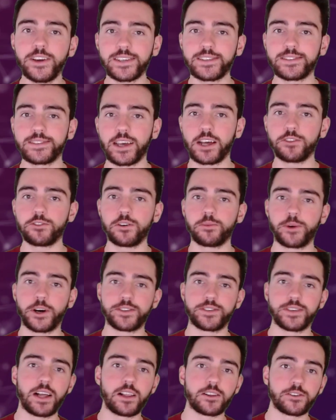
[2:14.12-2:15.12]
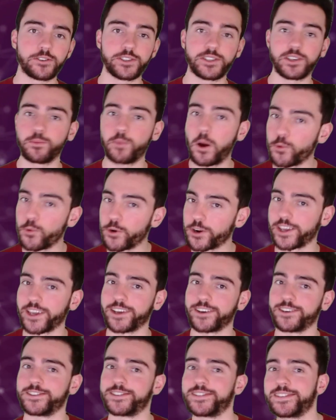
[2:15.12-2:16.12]
I can tell you about the algorithm I'm
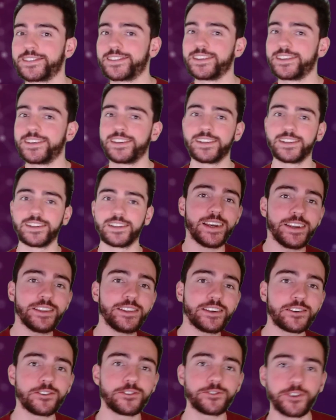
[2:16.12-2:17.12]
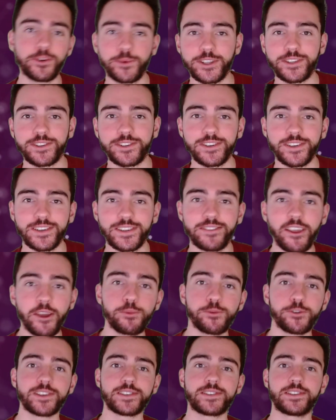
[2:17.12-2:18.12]
working on. In the calorimeter,
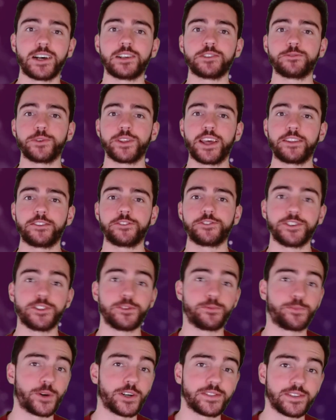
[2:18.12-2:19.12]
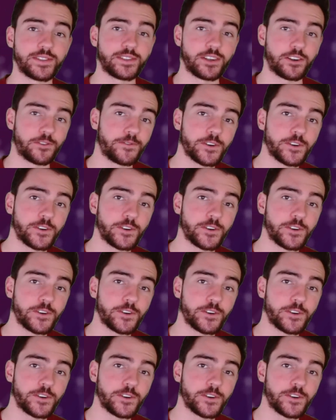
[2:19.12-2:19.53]
neighboring cells with energy deposits are